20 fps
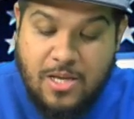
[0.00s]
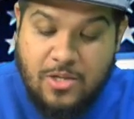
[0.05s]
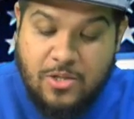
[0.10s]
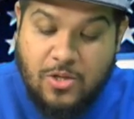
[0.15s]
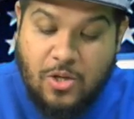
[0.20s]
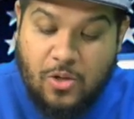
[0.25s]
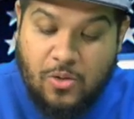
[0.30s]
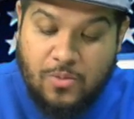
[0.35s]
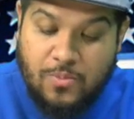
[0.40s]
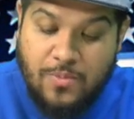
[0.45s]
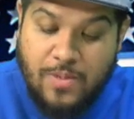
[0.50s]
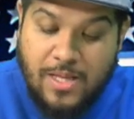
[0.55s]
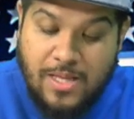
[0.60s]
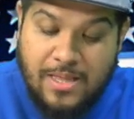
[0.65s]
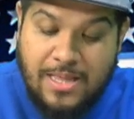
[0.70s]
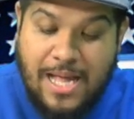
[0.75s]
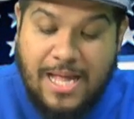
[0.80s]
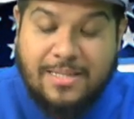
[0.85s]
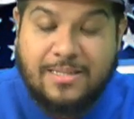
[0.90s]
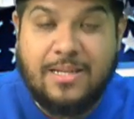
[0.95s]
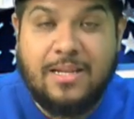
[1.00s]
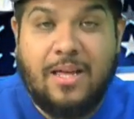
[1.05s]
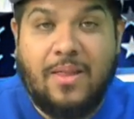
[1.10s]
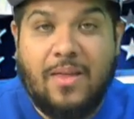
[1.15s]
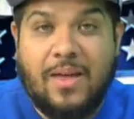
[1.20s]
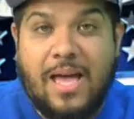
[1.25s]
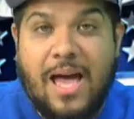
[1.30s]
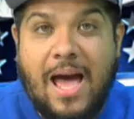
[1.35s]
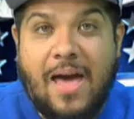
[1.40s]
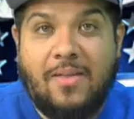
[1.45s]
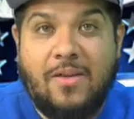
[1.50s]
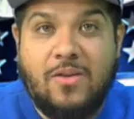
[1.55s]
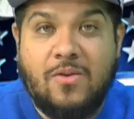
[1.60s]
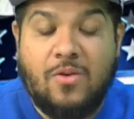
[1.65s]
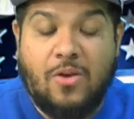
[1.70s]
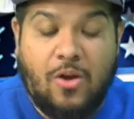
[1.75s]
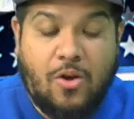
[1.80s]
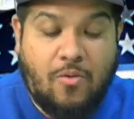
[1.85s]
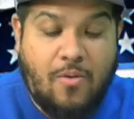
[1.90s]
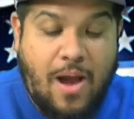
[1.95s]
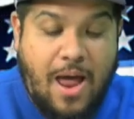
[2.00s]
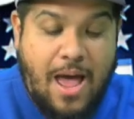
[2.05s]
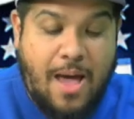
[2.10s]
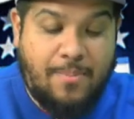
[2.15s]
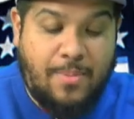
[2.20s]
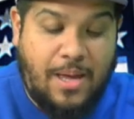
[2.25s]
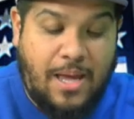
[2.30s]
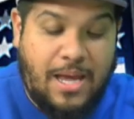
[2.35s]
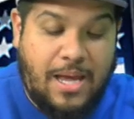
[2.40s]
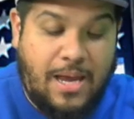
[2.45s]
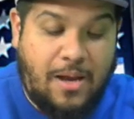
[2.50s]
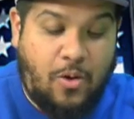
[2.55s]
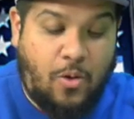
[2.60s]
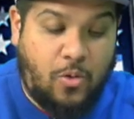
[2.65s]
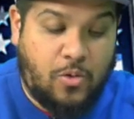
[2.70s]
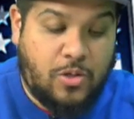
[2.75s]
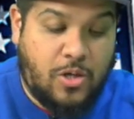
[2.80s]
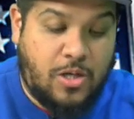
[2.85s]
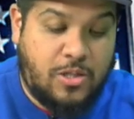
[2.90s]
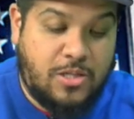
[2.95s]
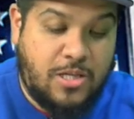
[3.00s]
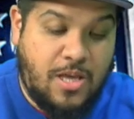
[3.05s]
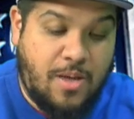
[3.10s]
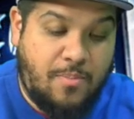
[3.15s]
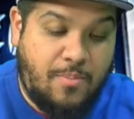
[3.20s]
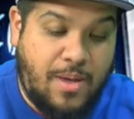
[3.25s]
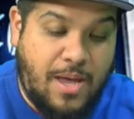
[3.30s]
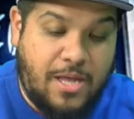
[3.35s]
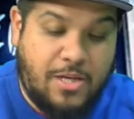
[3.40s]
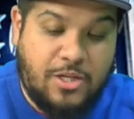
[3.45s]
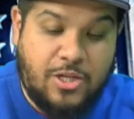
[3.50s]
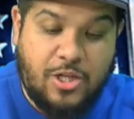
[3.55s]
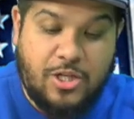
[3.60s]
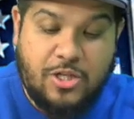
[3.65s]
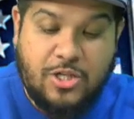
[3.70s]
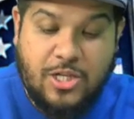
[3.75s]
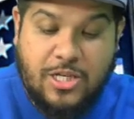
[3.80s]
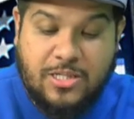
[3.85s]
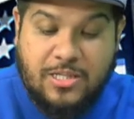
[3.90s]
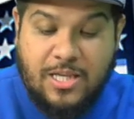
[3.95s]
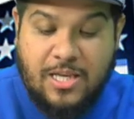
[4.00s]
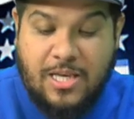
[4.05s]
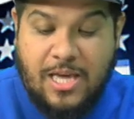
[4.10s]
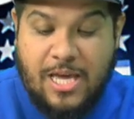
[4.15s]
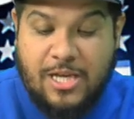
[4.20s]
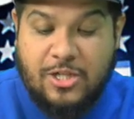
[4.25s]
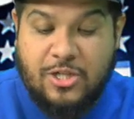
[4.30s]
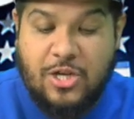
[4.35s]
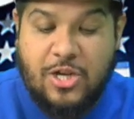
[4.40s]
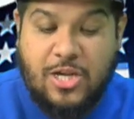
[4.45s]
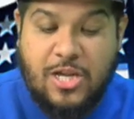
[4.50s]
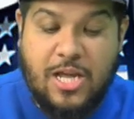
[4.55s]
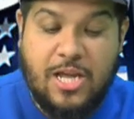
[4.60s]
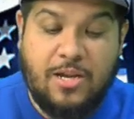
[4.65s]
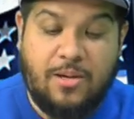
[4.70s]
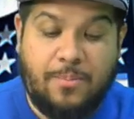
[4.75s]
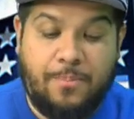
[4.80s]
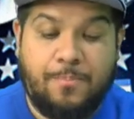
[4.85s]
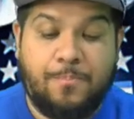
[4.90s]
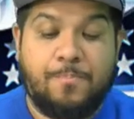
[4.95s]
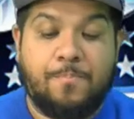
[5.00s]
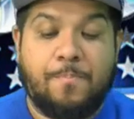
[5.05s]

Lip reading: So that's another guy that you can grab and hold on to your bench just in case you need him.